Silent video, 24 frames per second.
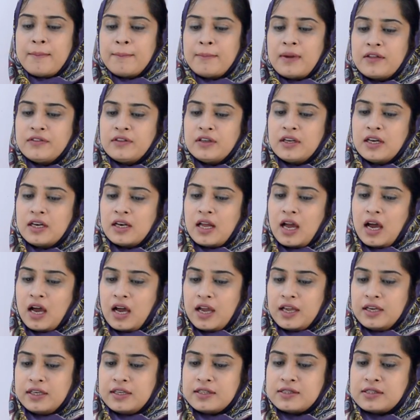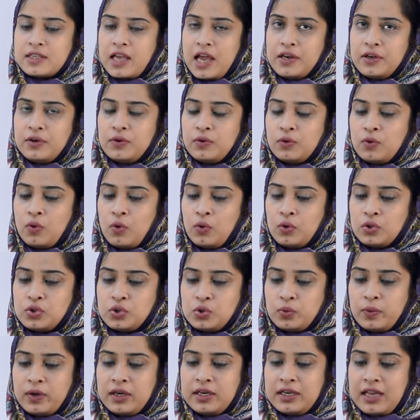mother and I decided to go
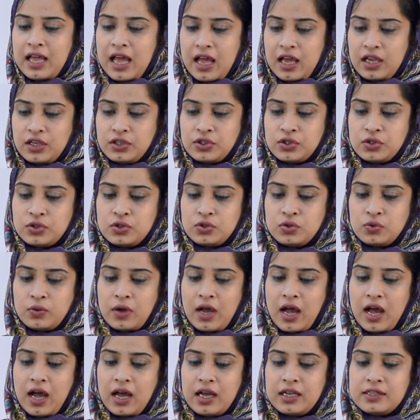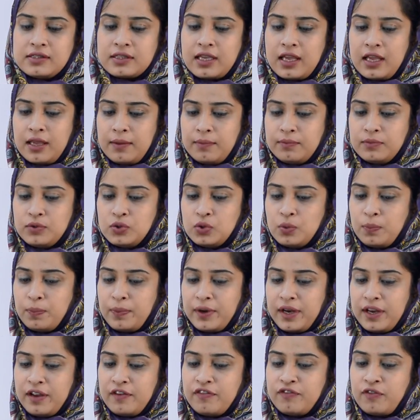to a dash to ask him to
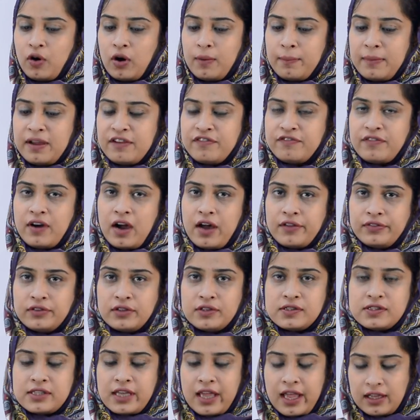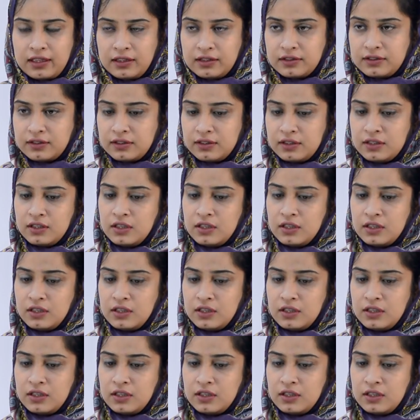pray for my father's health.